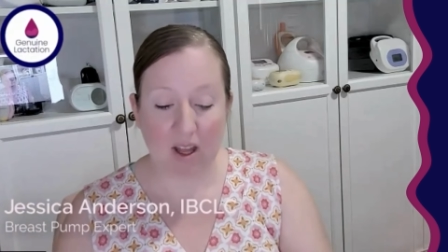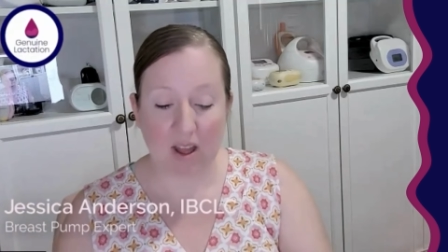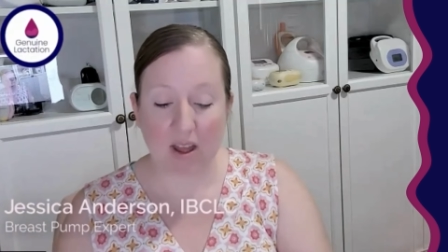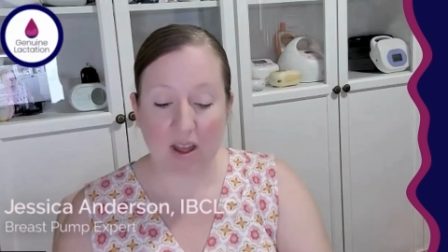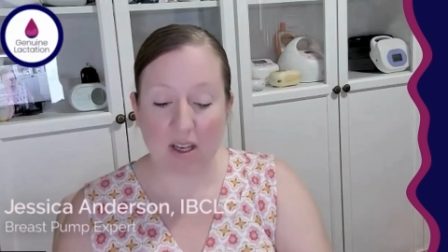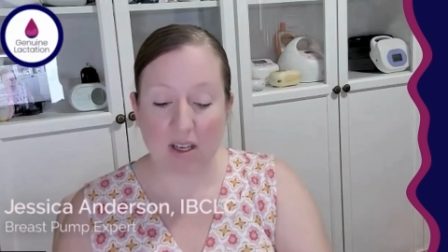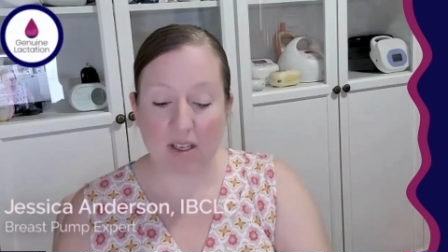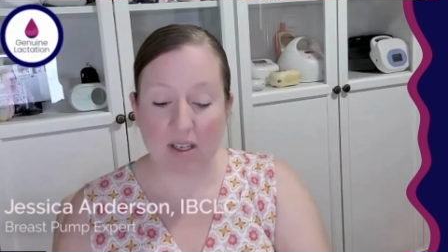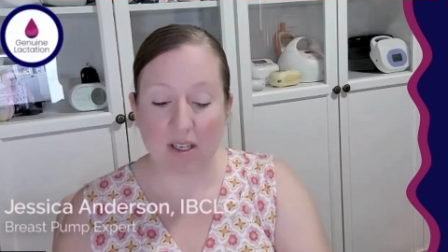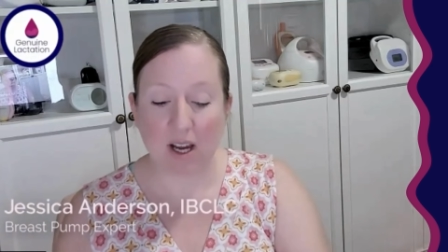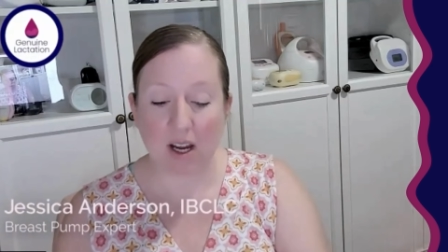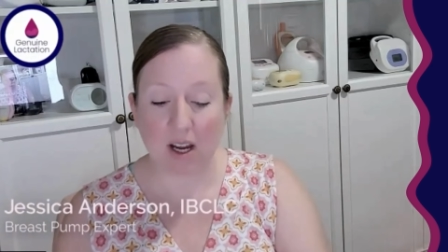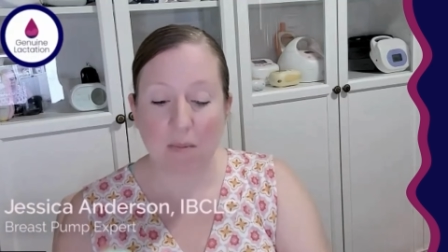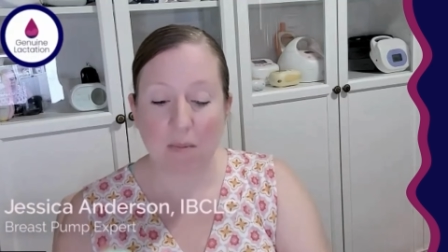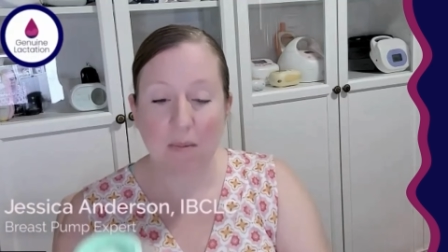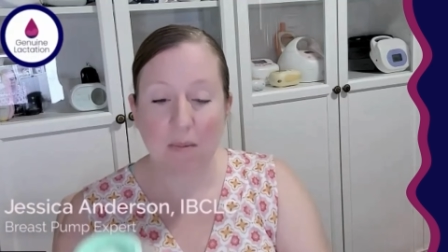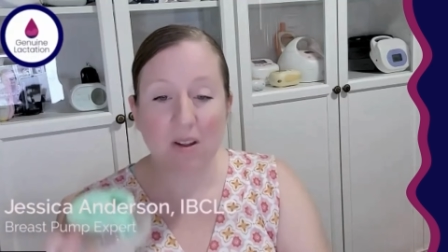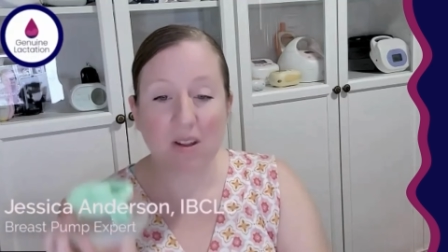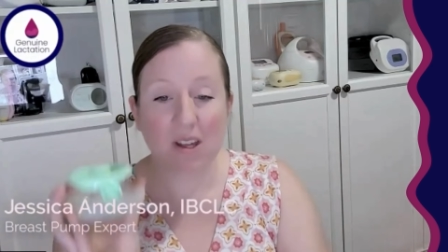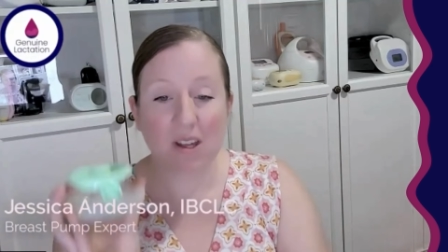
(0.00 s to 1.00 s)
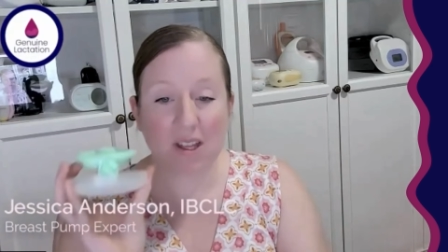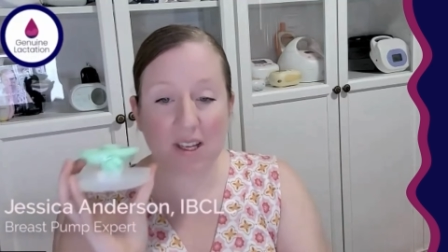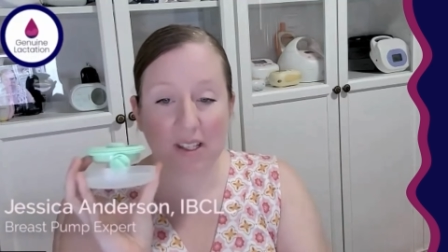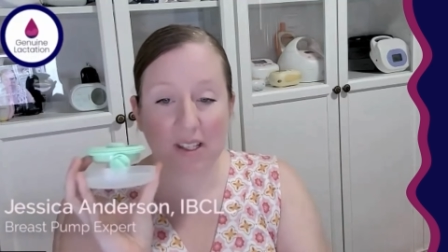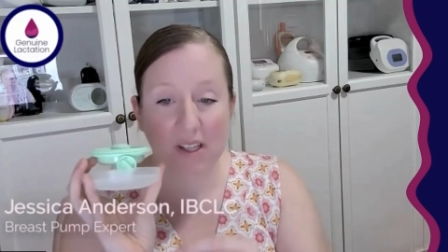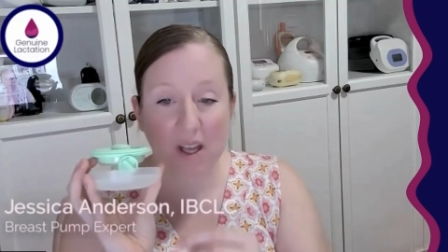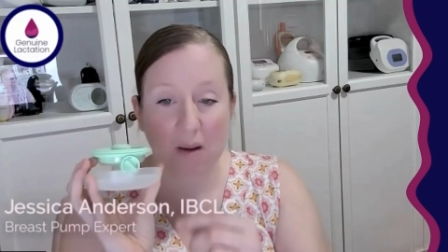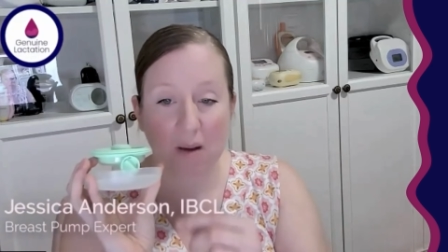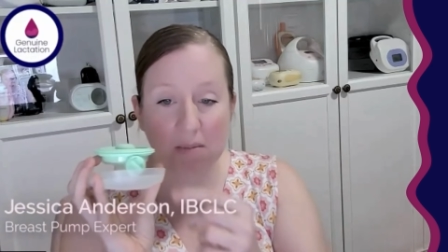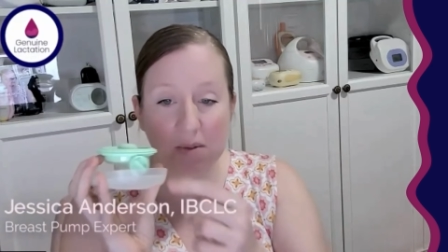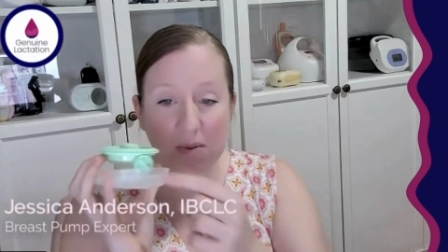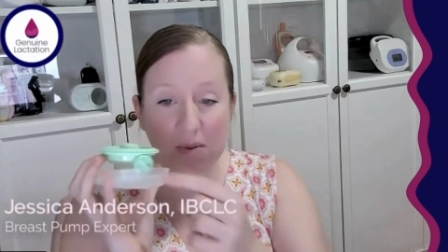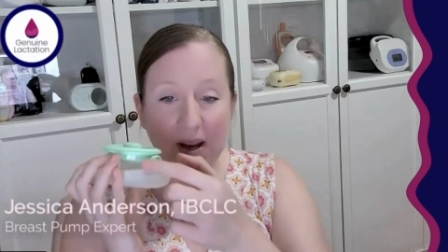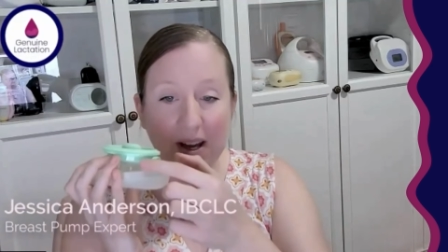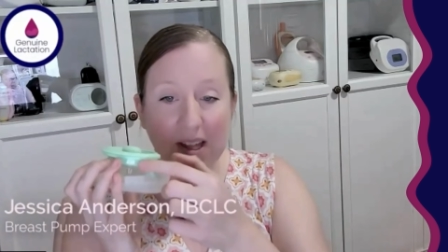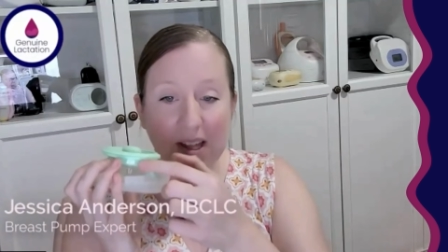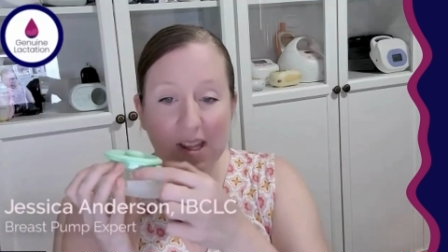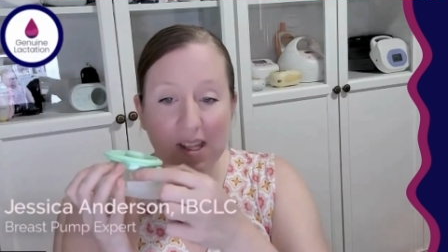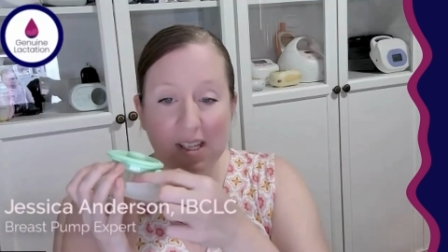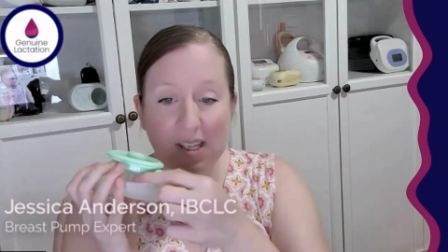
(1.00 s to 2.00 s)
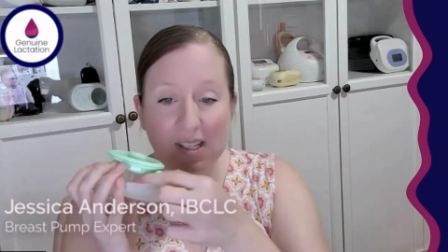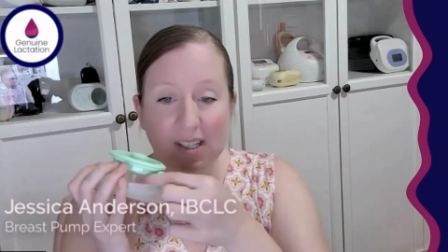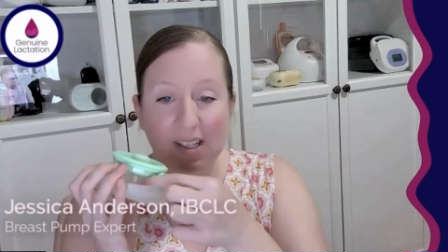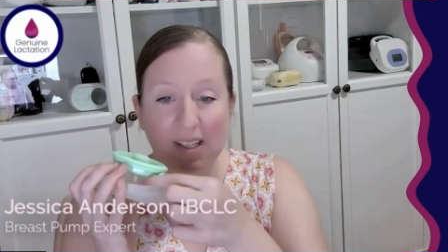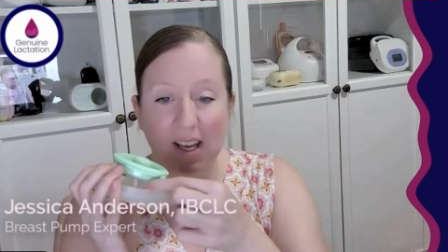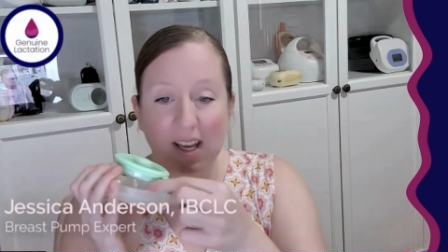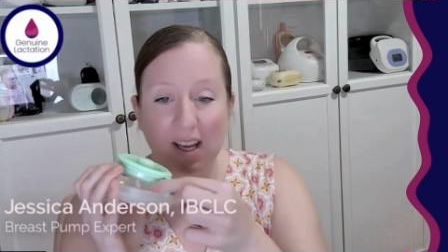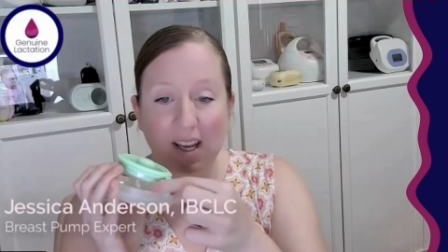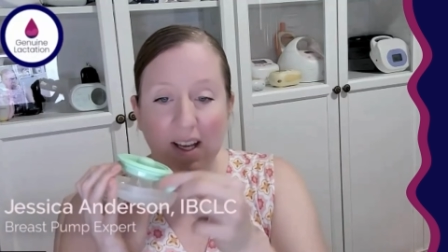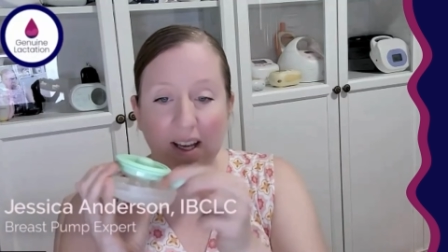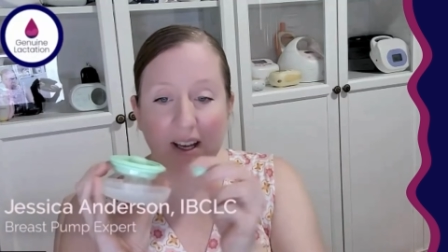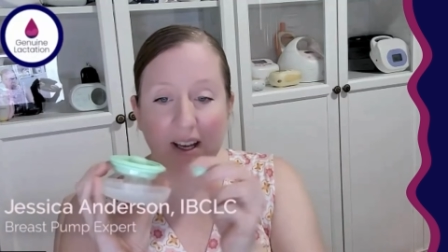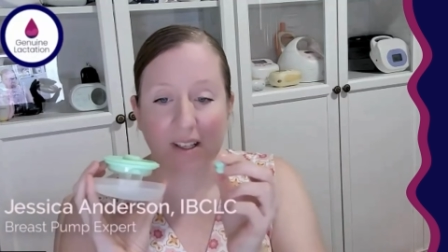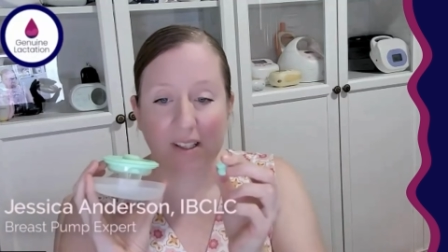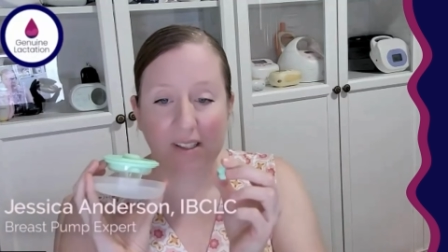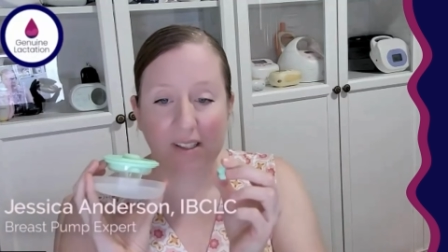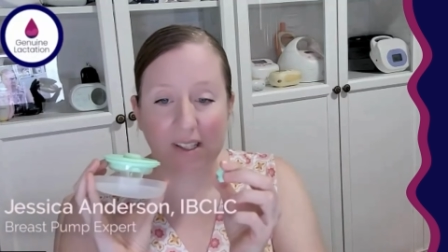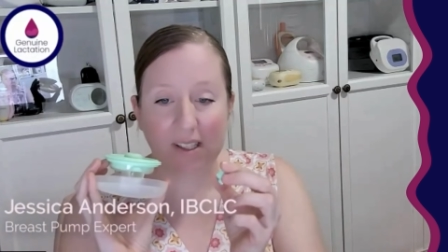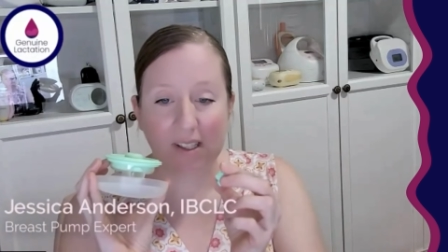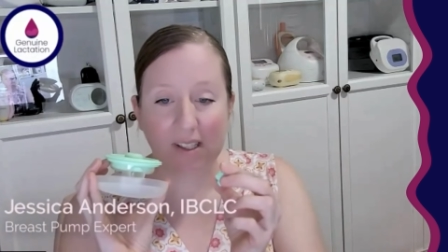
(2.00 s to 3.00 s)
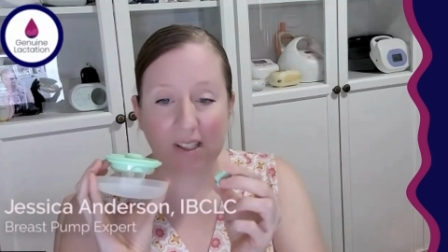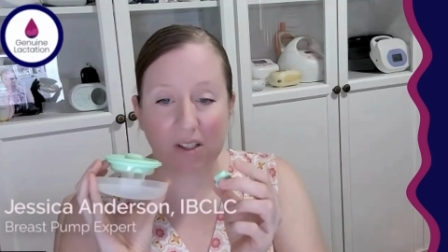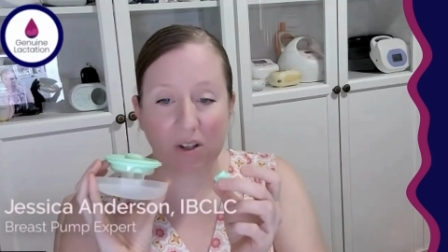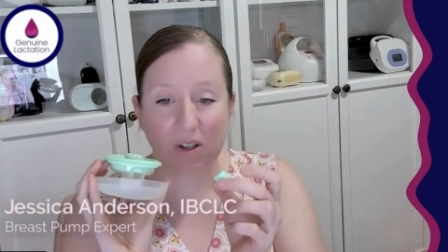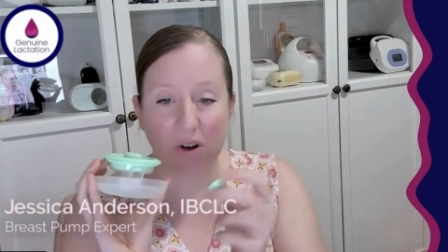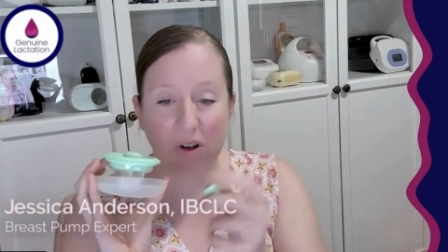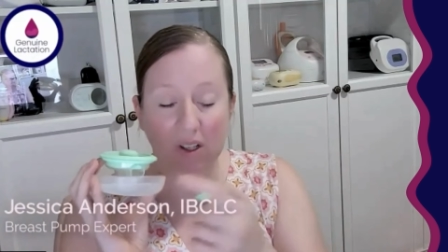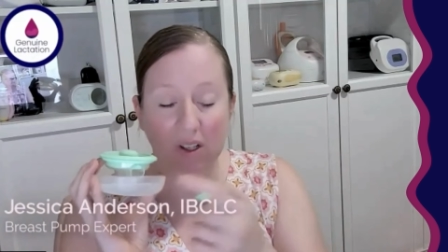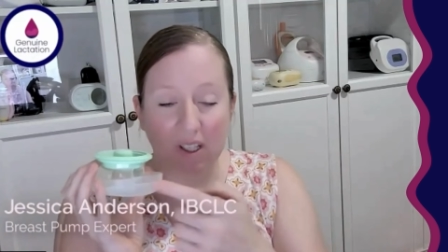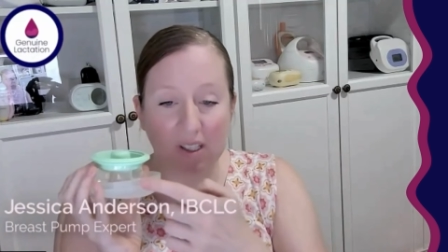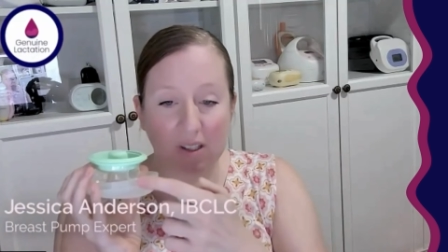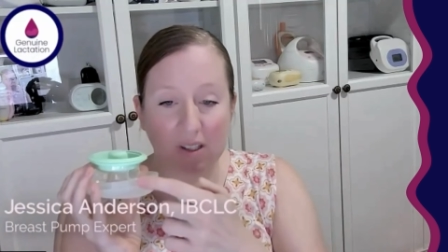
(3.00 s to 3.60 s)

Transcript: The duckbill that this comes with sits internally.